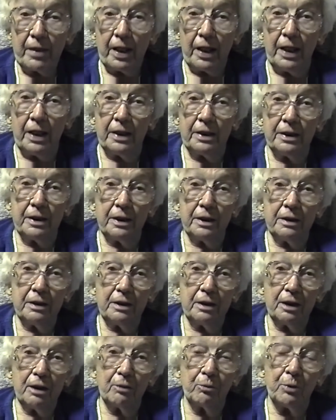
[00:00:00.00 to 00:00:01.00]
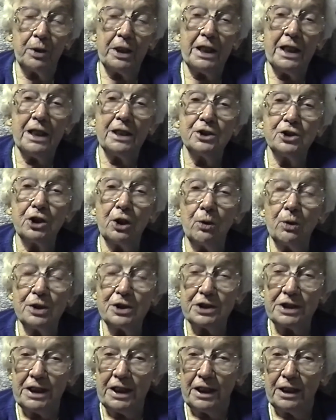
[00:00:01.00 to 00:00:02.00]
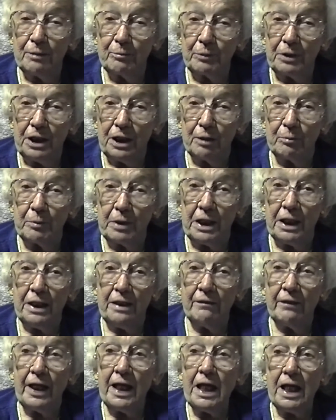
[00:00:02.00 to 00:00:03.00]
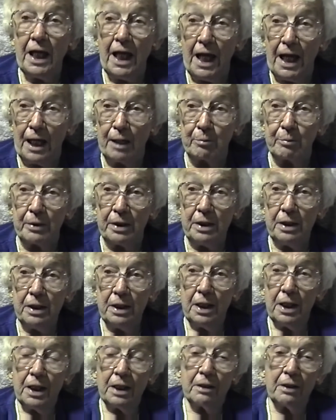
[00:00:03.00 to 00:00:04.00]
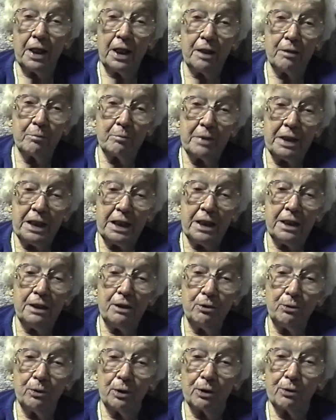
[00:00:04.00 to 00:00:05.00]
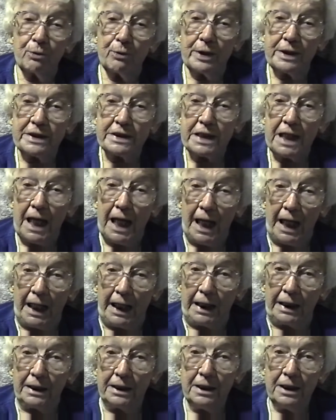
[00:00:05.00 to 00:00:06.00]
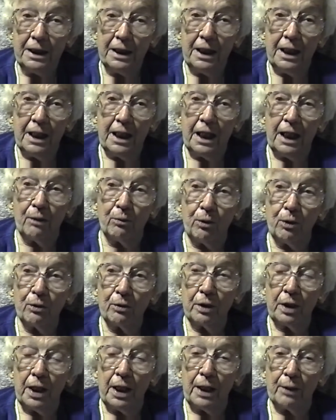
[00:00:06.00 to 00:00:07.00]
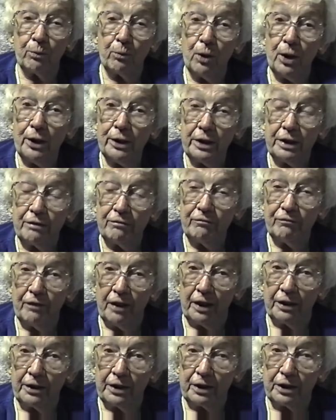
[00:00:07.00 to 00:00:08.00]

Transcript: And we enjoy seeing them come in. They are happy. They are men who are retired and working for the